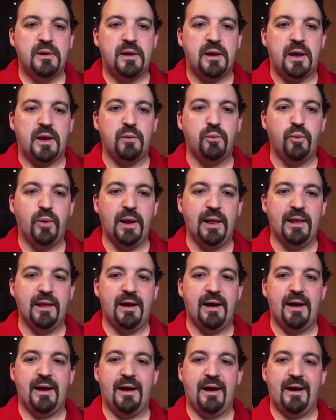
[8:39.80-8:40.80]
it
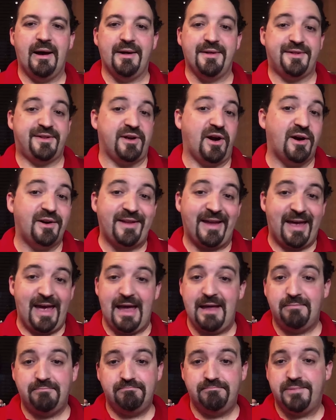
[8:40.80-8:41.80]
will start
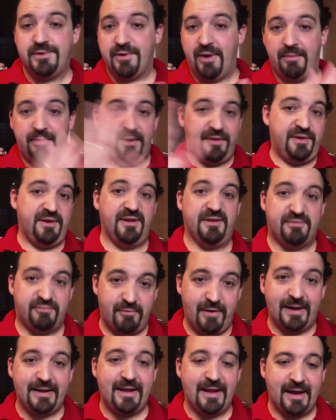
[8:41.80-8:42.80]
again, so everything is
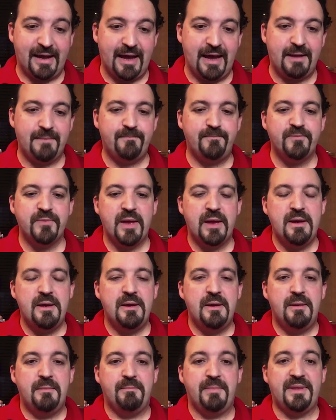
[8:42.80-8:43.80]
running again.
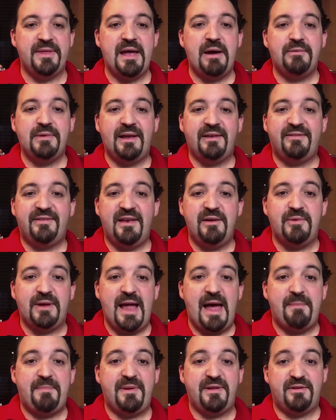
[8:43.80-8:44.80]
But now let's see what
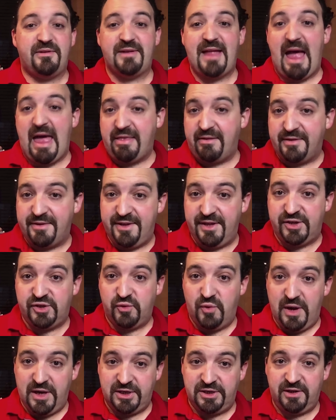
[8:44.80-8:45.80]
happens on other
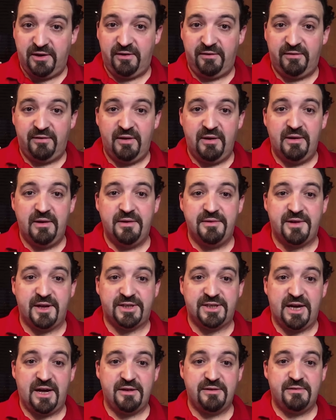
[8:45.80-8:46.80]
situations, such
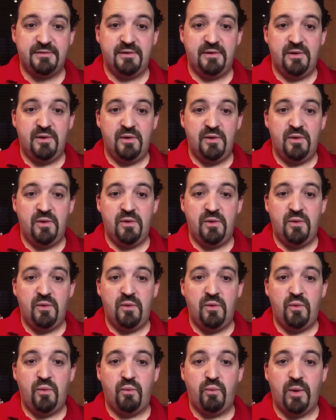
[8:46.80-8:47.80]
as
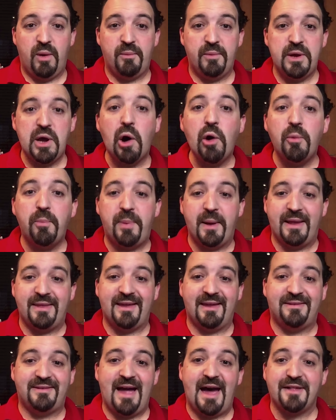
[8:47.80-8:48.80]
when we open the
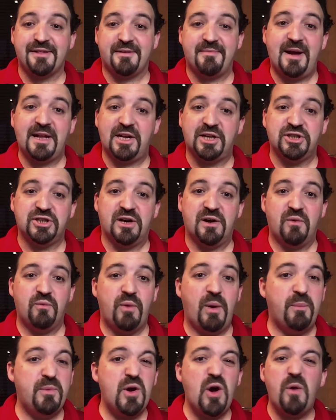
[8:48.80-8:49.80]
task manager.
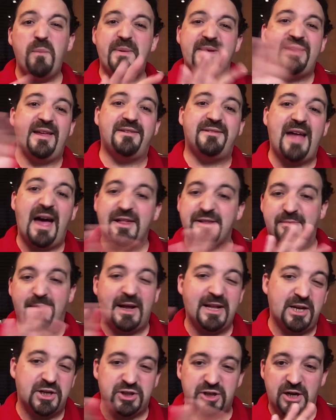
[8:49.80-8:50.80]
When we open the task
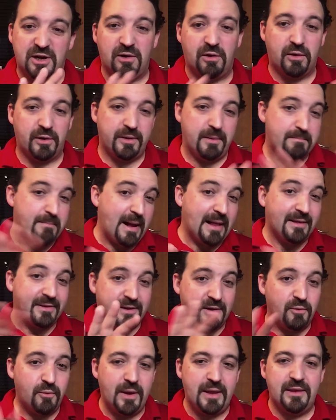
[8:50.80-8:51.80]
manager or the
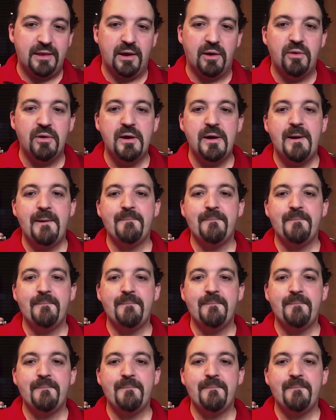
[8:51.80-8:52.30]
multi-window,